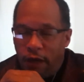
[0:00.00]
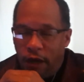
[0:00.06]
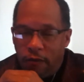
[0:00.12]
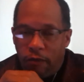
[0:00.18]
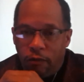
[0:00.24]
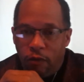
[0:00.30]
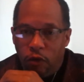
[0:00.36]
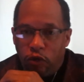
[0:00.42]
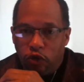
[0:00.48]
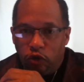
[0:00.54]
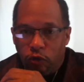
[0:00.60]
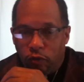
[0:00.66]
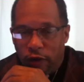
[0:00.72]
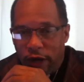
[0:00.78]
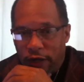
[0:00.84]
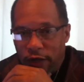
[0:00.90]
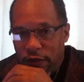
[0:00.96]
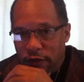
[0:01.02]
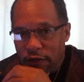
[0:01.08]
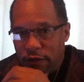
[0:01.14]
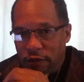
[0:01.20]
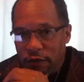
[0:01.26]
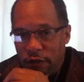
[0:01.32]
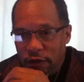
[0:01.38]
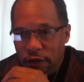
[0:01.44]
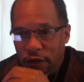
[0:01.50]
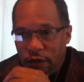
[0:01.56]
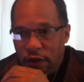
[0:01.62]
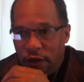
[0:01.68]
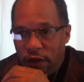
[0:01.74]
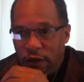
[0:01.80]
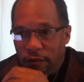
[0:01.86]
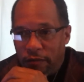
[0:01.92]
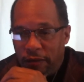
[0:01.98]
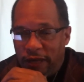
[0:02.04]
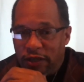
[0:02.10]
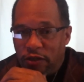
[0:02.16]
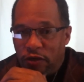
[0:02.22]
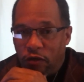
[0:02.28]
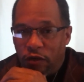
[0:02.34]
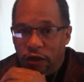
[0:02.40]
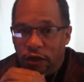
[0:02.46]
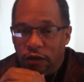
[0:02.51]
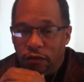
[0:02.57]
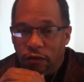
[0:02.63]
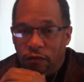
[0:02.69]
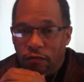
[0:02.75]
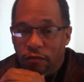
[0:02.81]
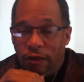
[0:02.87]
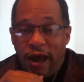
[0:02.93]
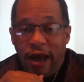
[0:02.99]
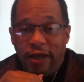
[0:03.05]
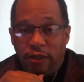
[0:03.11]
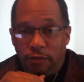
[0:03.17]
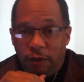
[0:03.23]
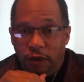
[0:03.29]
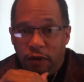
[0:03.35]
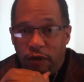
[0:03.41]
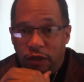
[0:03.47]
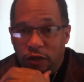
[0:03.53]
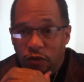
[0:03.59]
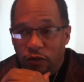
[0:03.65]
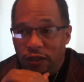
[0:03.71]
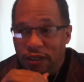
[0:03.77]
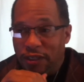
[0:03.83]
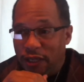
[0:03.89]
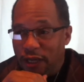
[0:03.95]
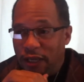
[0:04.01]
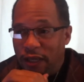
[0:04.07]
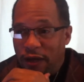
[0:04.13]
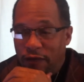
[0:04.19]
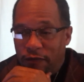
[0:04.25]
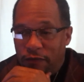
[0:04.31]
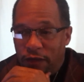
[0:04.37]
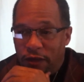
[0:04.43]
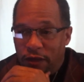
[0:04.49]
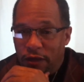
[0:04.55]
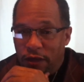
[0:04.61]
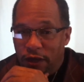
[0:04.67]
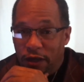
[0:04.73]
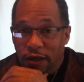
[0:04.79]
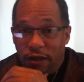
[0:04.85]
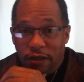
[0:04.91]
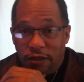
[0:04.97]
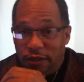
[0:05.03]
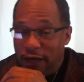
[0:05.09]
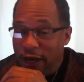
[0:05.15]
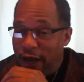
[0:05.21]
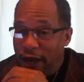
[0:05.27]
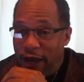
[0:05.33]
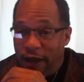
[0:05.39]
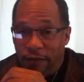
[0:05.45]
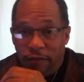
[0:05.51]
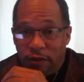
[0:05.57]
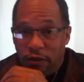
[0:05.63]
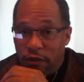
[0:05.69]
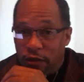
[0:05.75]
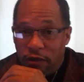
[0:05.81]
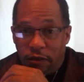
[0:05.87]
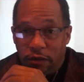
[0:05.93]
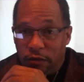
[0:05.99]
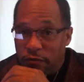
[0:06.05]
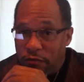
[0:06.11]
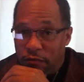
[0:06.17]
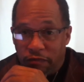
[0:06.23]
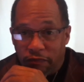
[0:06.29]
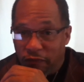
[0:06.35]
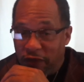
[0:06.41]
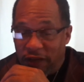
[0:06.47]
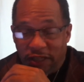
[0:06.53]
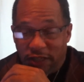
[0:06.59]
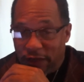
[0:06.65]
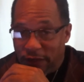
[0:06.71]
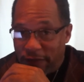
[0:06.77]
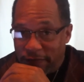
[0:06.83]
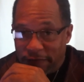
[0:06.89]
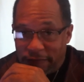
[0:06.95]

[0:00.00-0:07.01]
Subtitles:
and promotional practices. Based on my experience with city government, it is time to fix it.